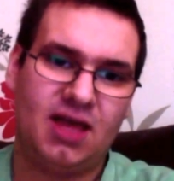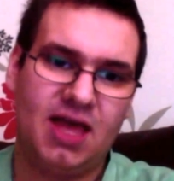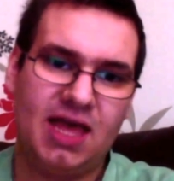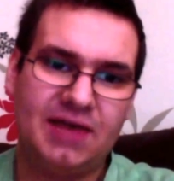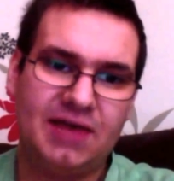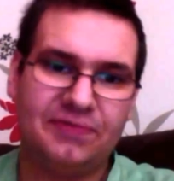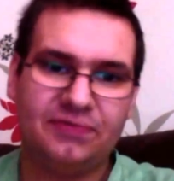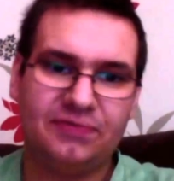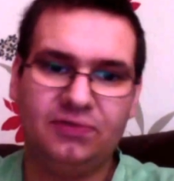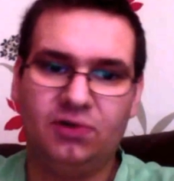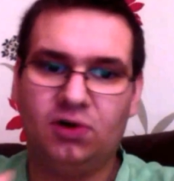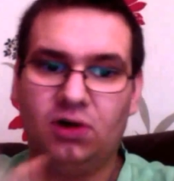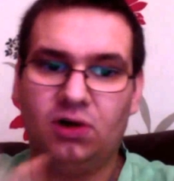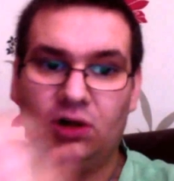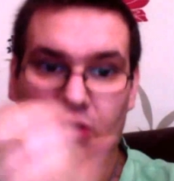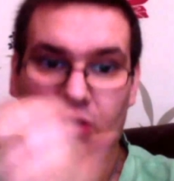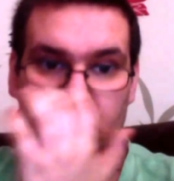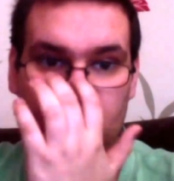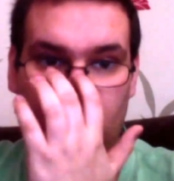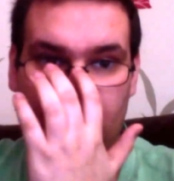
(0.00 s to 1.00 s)
If not,
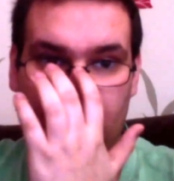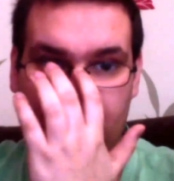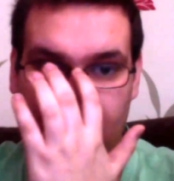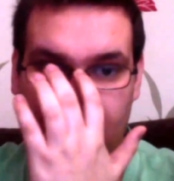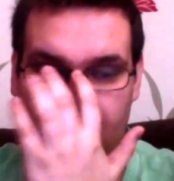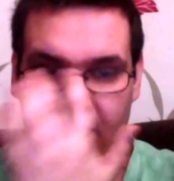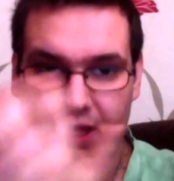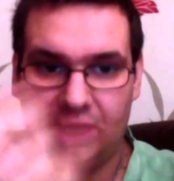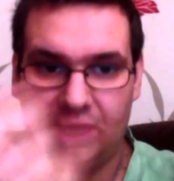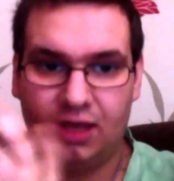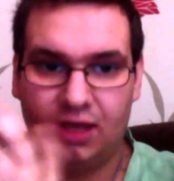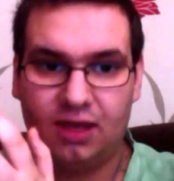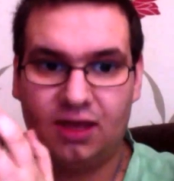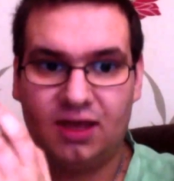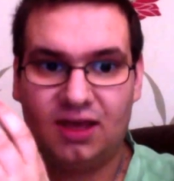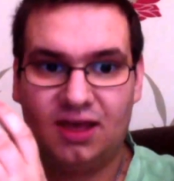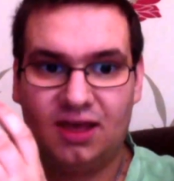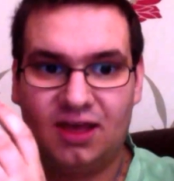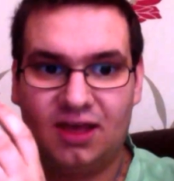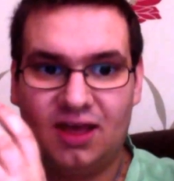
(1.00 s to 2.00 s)
I'll try the
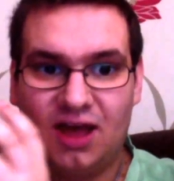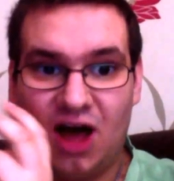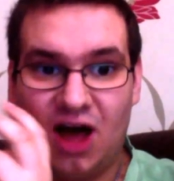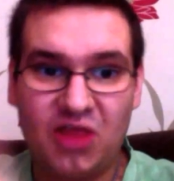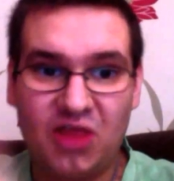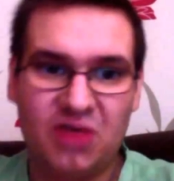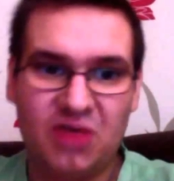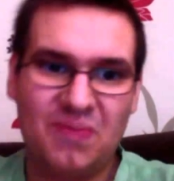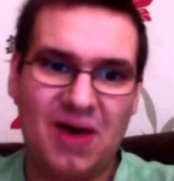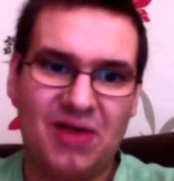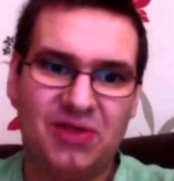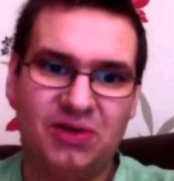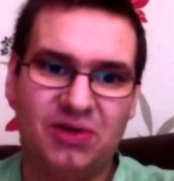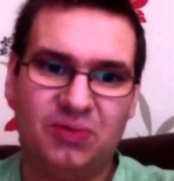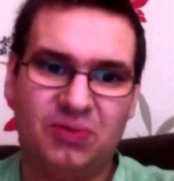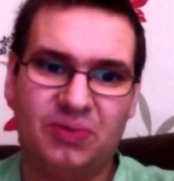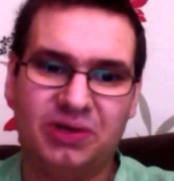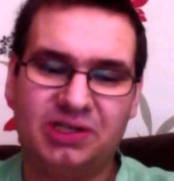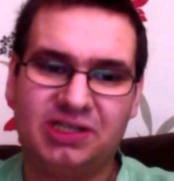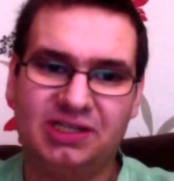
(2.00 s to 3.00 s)
other
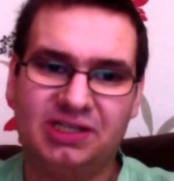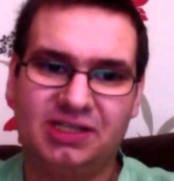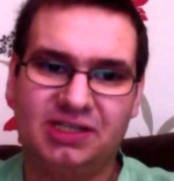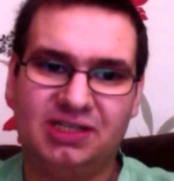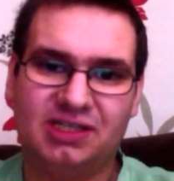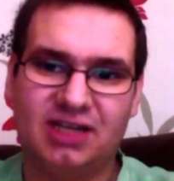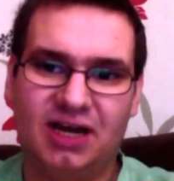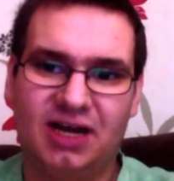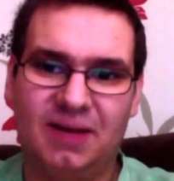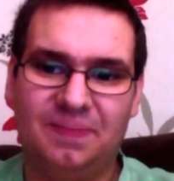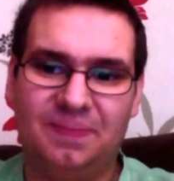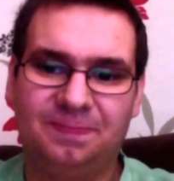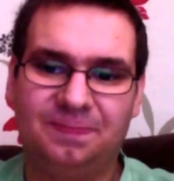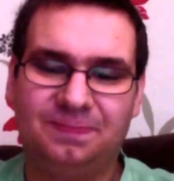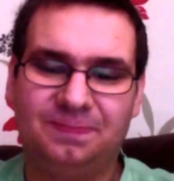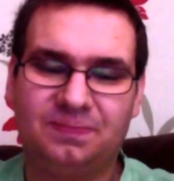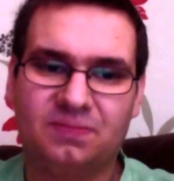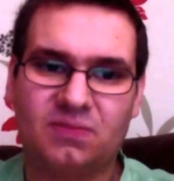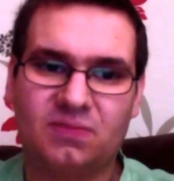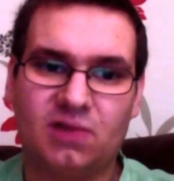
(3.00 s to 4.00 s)
method, which is
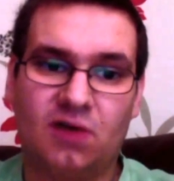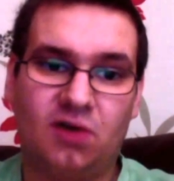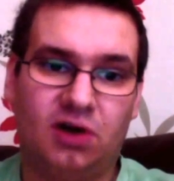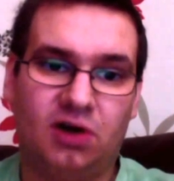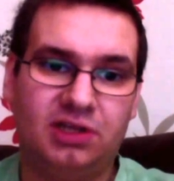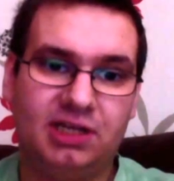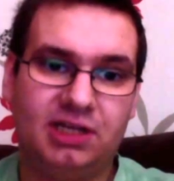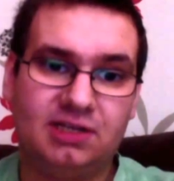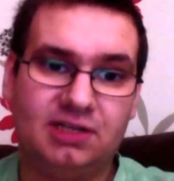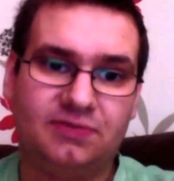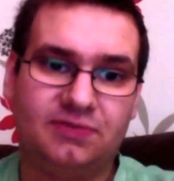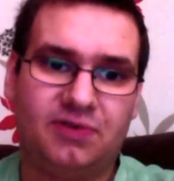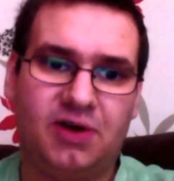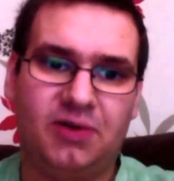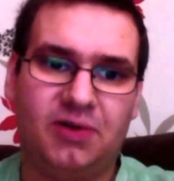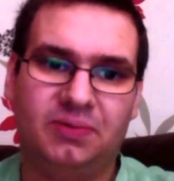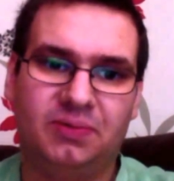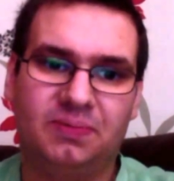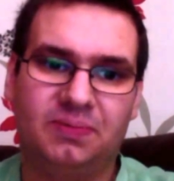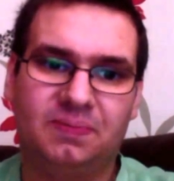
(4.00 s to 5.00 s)
I've got a
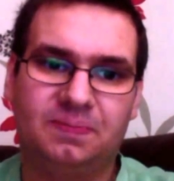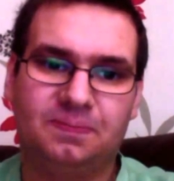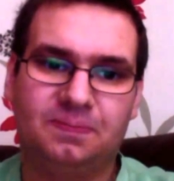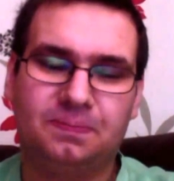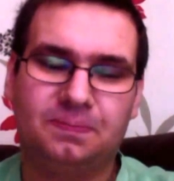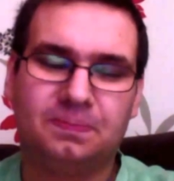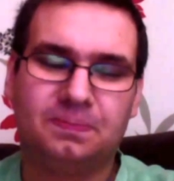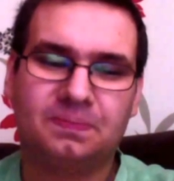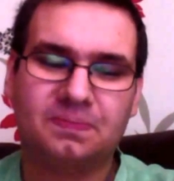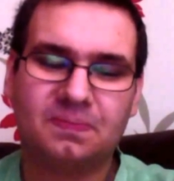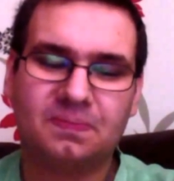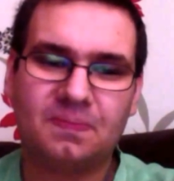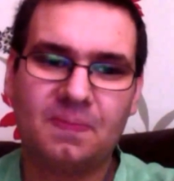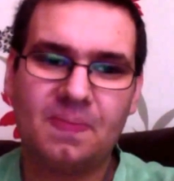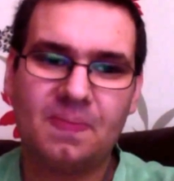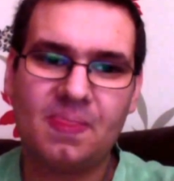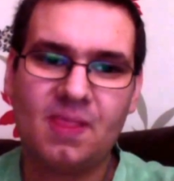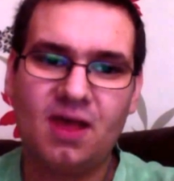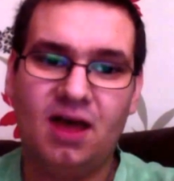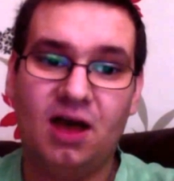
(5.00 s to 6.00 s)
dictaphone,
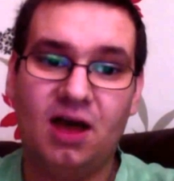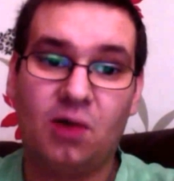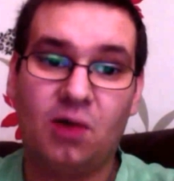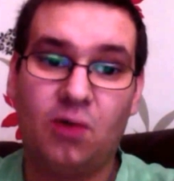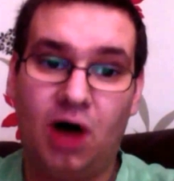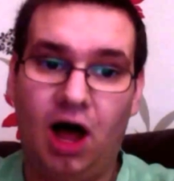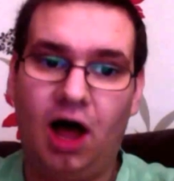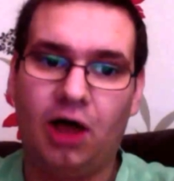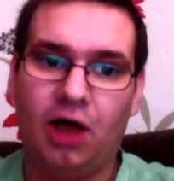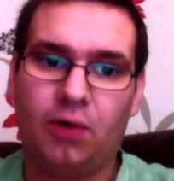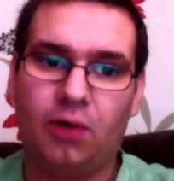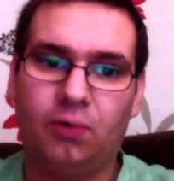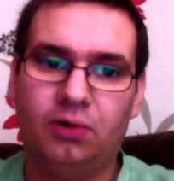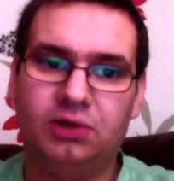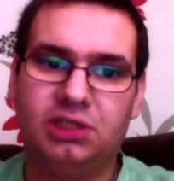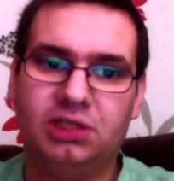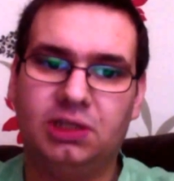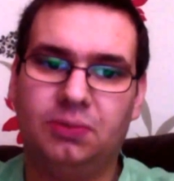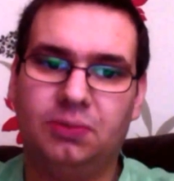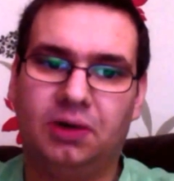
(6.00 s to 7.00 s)
quite a high
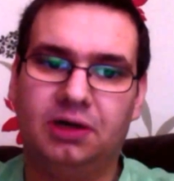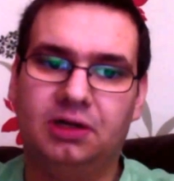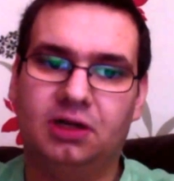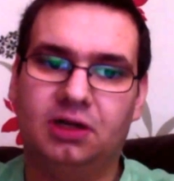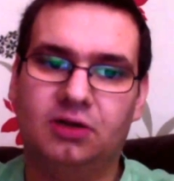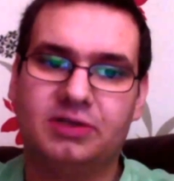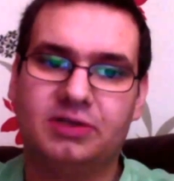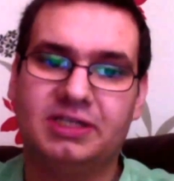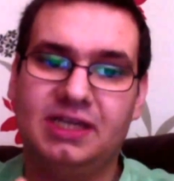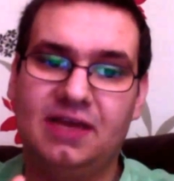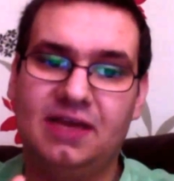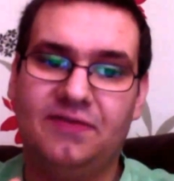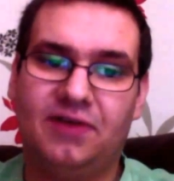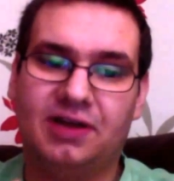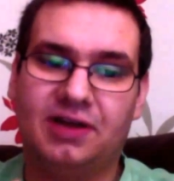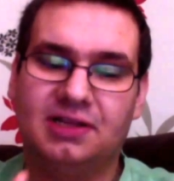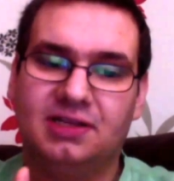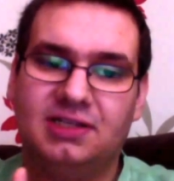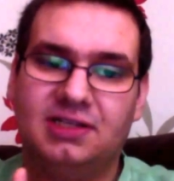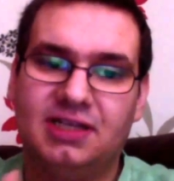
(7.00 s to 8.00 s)
quality one, and I'll see if
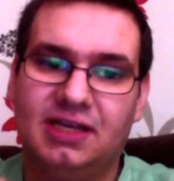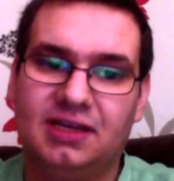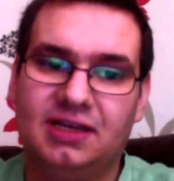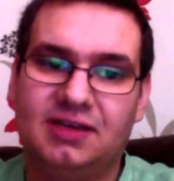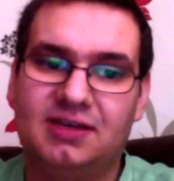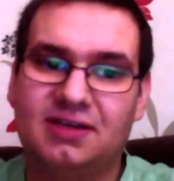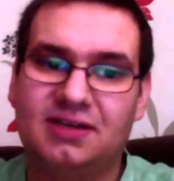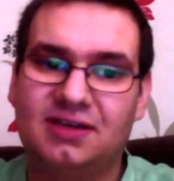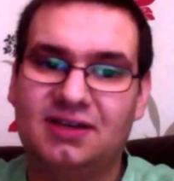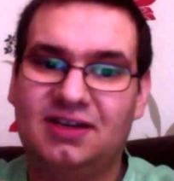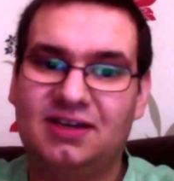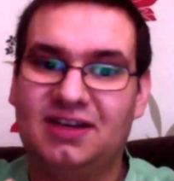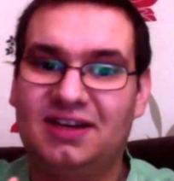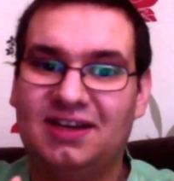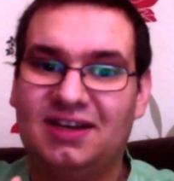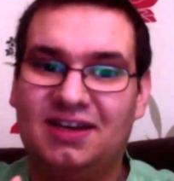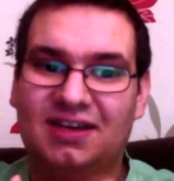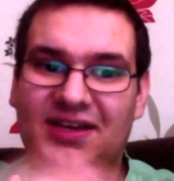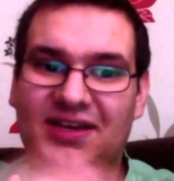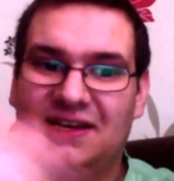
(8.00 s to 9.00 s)
I can sync
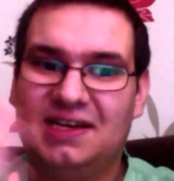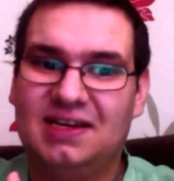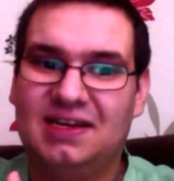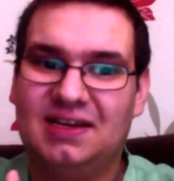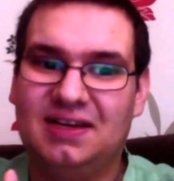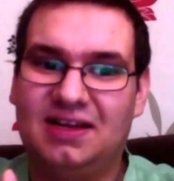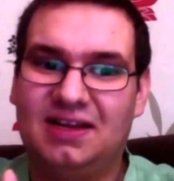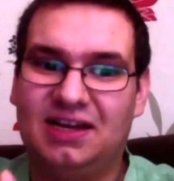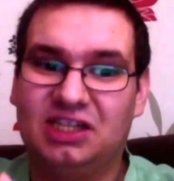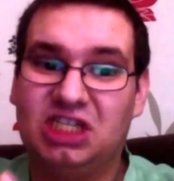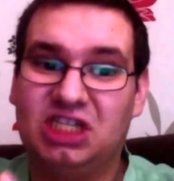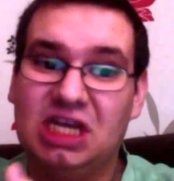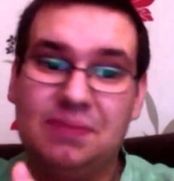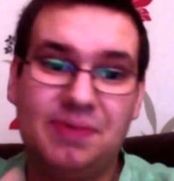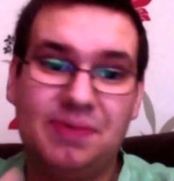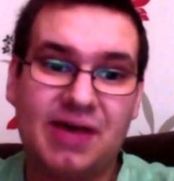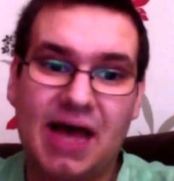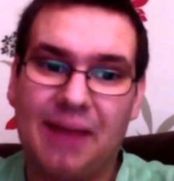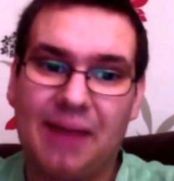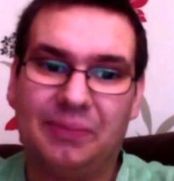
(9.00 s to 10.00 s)
a
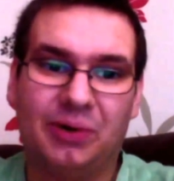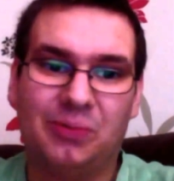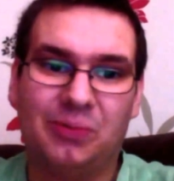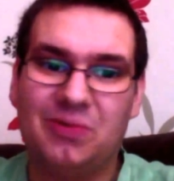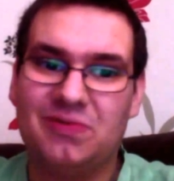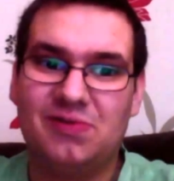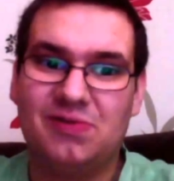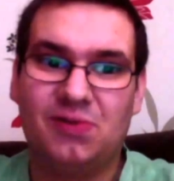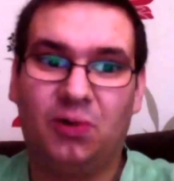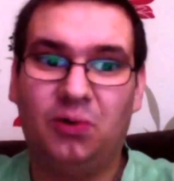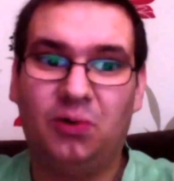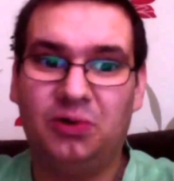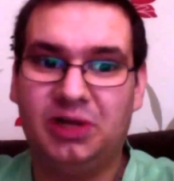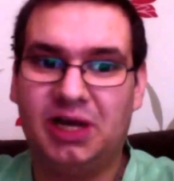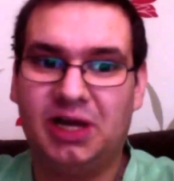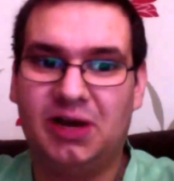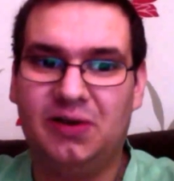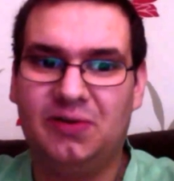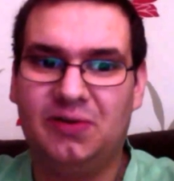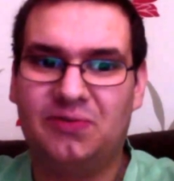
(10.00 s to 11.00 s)
cheaper camera with the
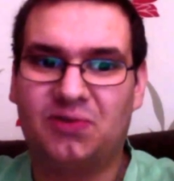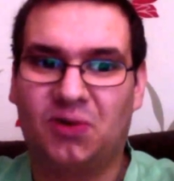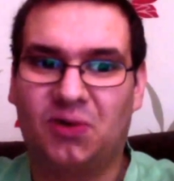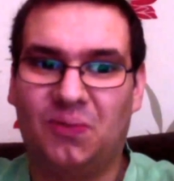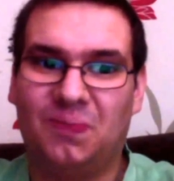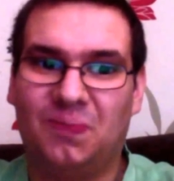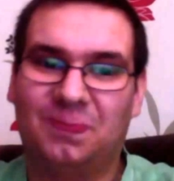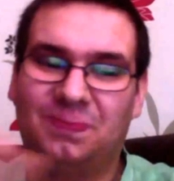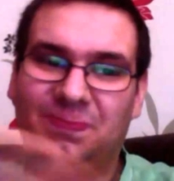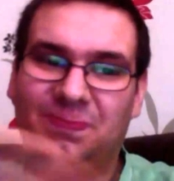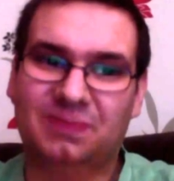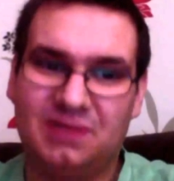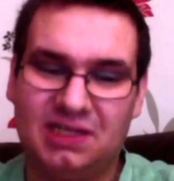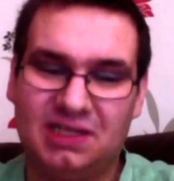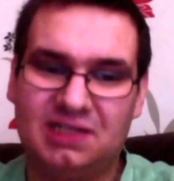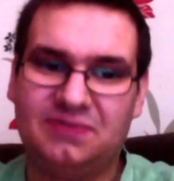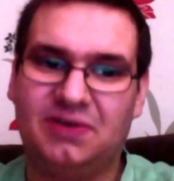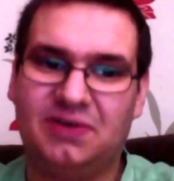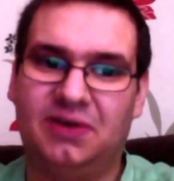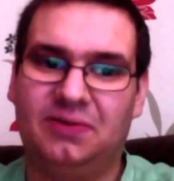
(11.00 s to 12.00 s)
audio from the
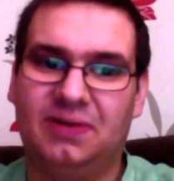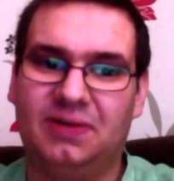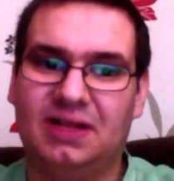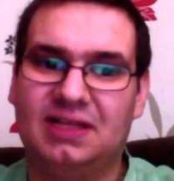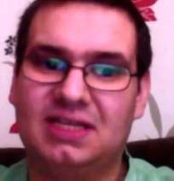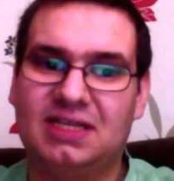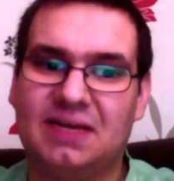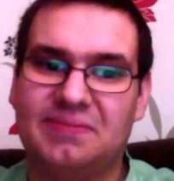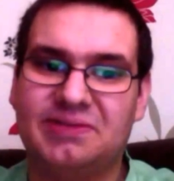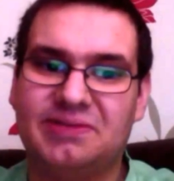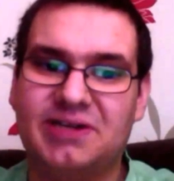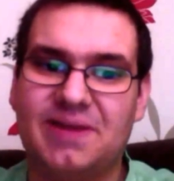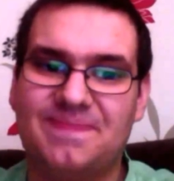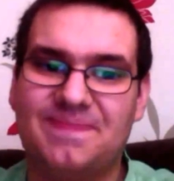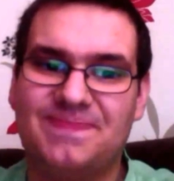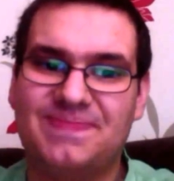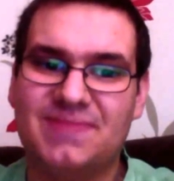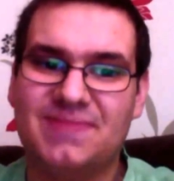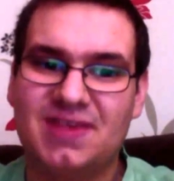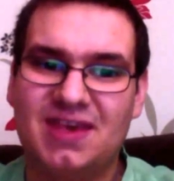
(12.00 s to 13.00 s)
dictaphone at the same time.